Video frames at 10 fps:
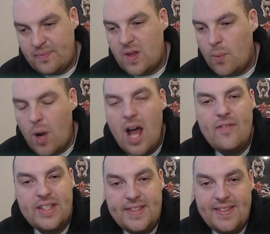
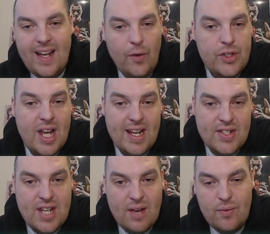Whatever Dante's
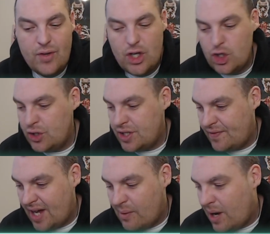7 versions of
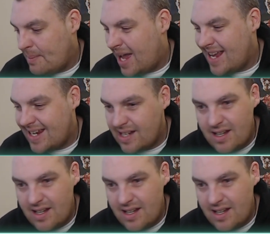hell, I'm 8.